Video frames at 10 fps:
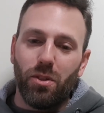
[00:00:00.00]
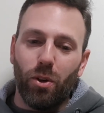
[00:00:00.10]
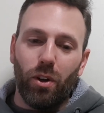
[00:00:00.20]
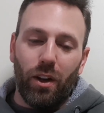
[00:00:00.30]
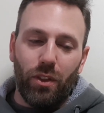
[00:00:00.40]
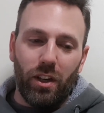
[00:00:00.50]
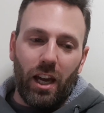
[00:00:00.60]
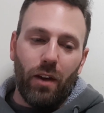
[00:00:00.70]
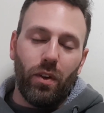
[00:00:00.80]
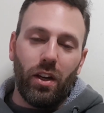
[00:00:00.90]
So I think
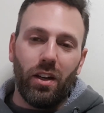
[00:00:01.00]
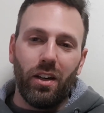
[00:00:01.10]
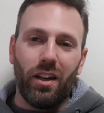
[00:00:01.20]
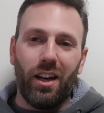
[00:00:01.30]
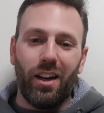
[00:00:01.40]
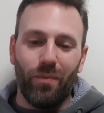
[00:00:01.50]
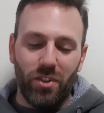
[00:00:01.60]
having um,